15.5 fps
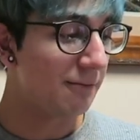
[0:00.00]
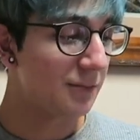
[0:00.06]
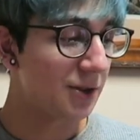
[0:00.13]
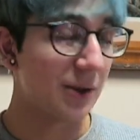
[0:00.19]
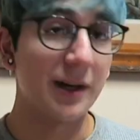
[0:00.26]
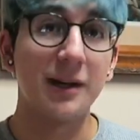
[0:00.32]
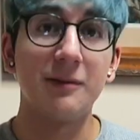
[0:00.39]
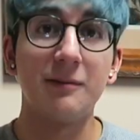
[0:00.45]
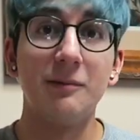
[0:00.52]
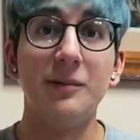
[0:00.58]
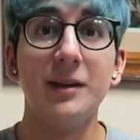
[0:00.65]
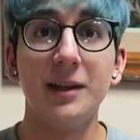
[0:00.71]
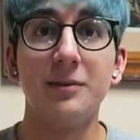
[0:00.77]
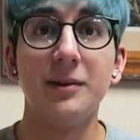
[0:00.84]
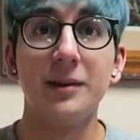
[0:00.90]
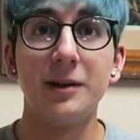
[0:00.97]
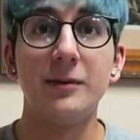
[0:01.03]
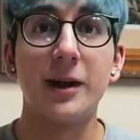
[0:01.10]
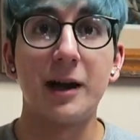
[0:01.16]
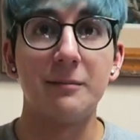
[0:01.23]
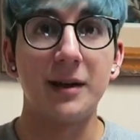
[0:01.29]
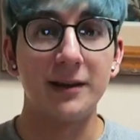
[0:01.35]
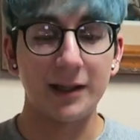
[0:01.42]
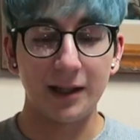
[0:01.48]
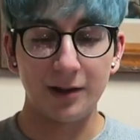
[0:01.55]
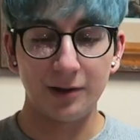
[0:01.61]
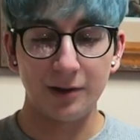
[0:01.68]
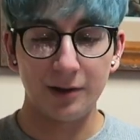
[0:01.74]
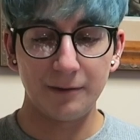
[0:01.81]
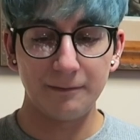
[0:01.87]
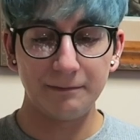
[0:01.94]
So I really recommend that.
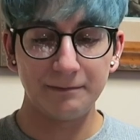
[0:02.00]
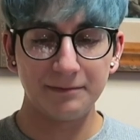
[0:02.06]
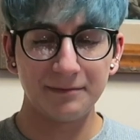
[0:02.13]
They're